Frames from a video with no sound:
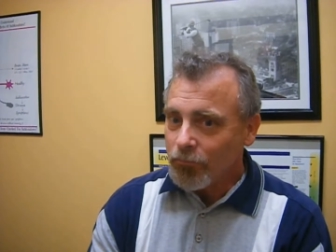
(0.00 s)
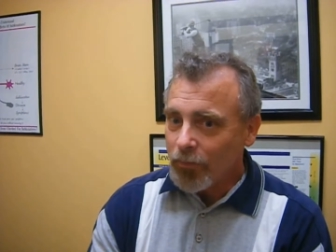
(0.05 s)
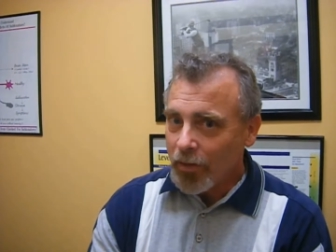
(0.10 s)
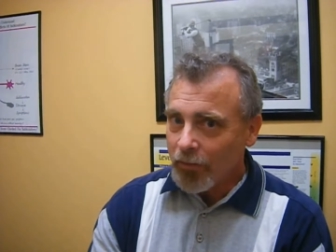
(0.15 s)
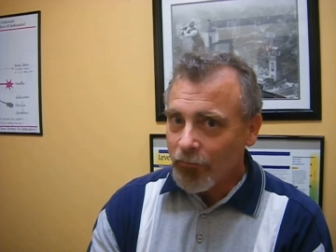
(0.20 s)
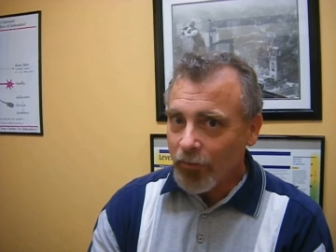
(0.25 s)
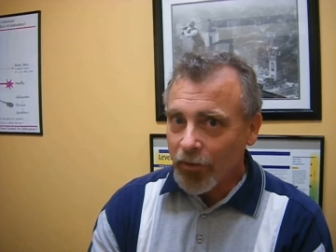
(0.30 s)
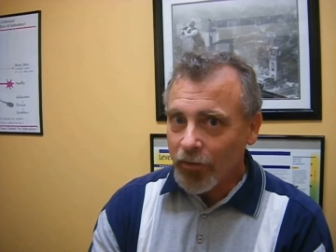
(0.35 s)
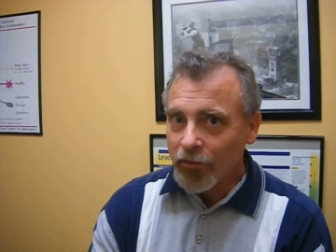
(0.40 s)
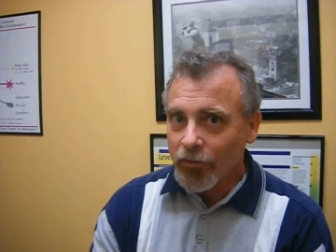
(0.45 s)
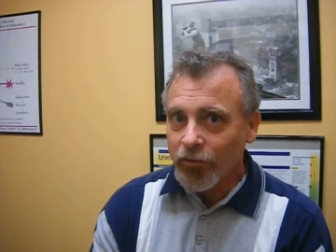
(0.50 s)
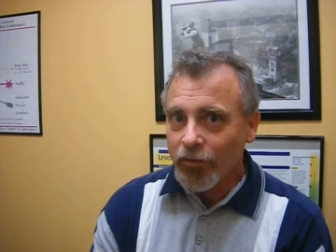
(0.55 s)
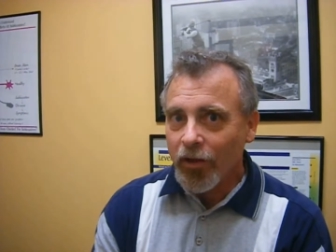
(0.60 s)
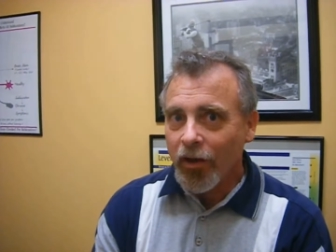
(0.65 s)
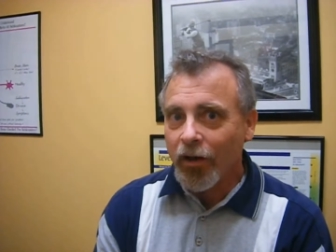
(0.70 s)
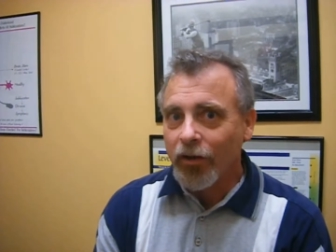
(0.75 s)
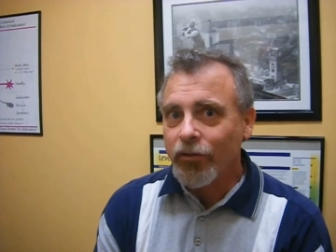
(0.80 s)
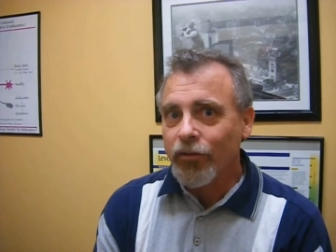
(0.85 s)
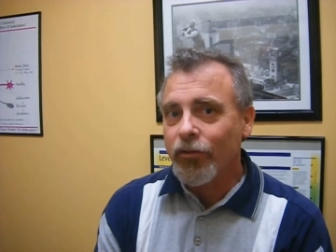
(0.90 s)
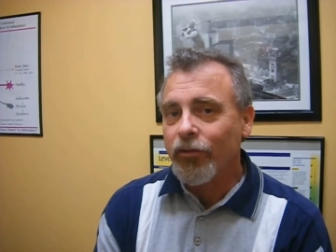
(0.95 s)
my regular
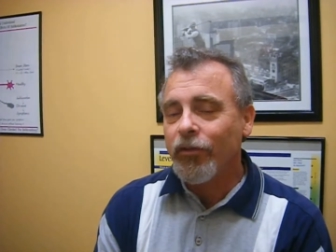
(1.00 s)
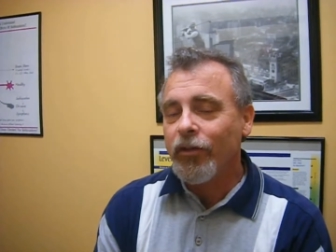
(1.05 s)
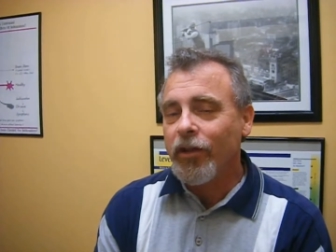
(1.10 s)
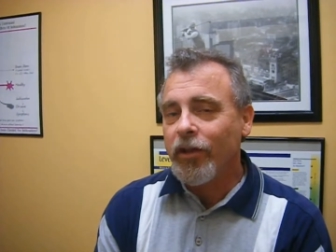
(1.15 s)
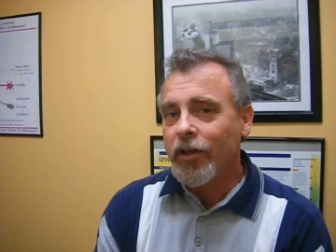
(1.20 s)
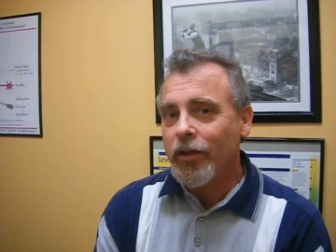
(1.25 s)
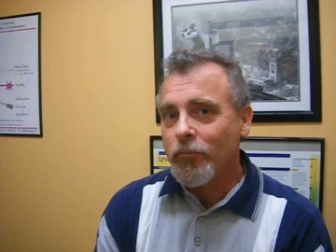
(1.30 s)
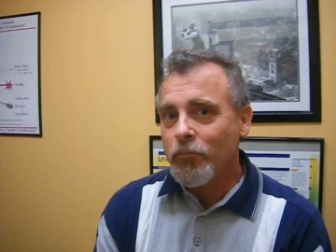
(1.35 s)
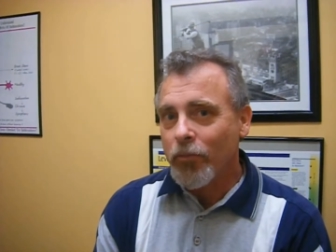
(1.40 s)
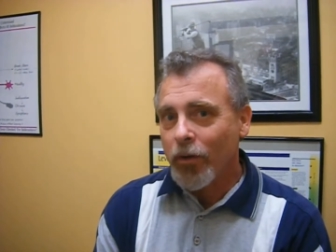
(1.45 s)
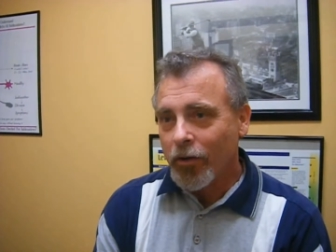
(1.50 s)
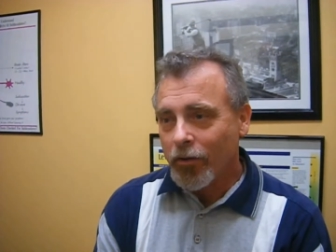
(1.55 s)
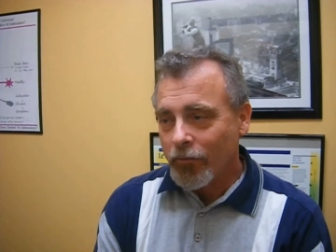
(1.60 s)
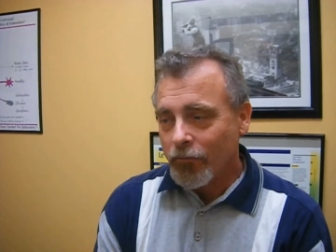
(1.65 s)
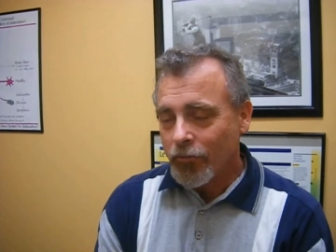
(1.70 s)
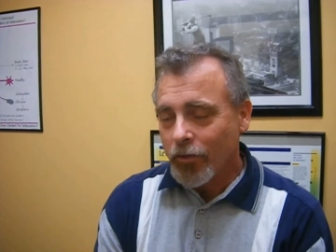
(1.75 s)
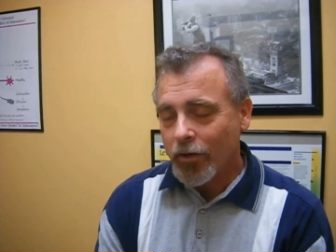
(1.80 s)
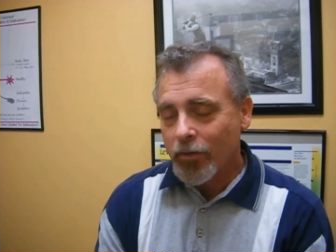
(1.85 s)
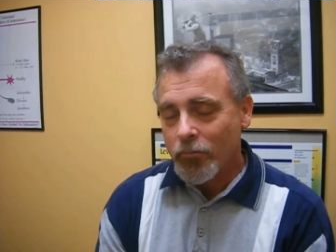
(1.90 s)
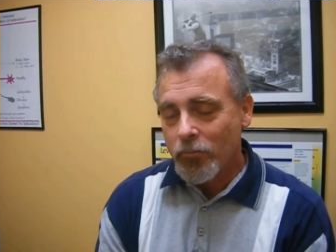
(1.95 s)
doctor, and he kept
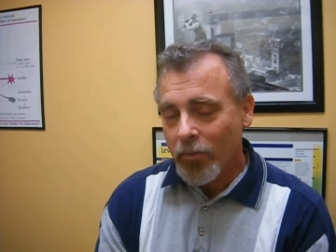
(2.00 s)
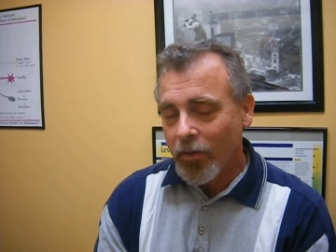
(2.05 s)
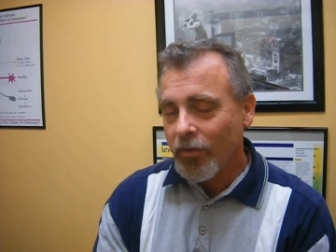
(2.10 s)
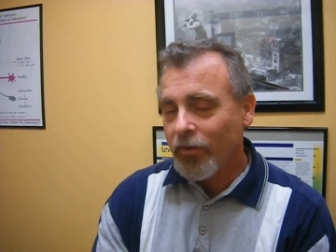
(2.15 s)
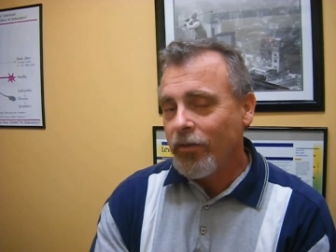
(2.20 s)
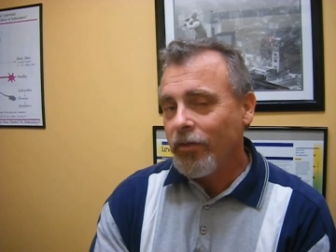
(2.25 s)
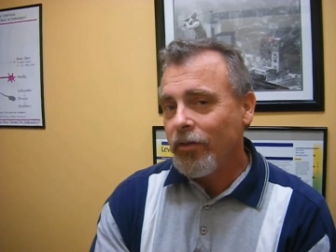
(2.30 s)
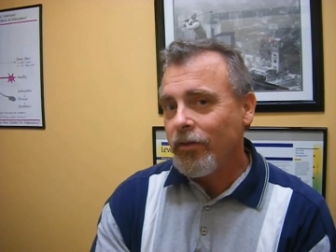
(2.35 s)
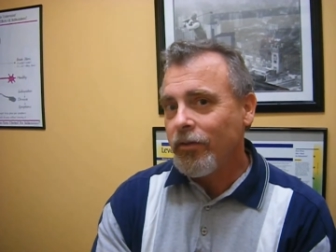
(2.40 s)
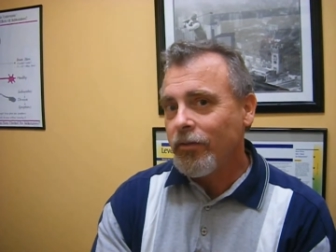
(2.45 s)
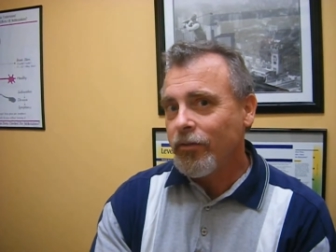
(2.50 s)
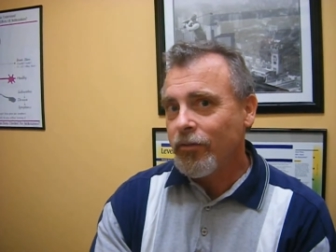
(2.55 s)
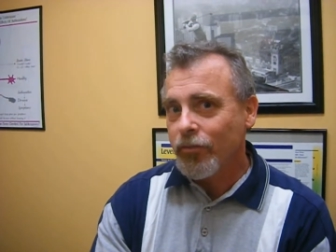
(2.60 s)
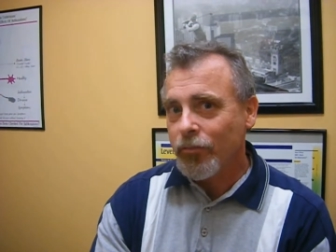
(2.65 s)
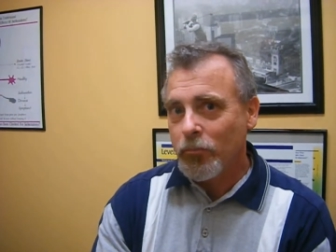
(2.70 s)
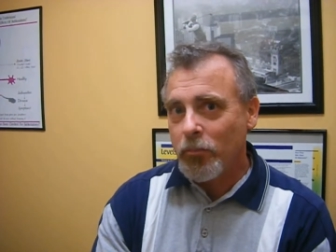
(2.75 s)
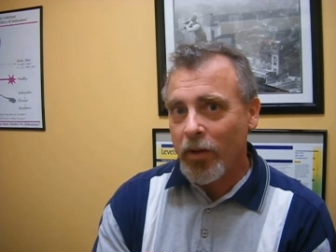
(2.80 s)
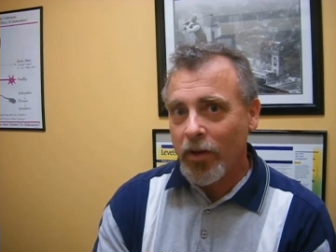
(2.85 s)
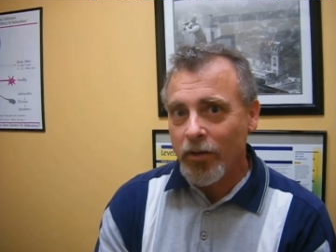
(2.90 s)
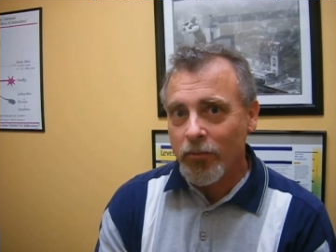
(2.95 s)
recommending this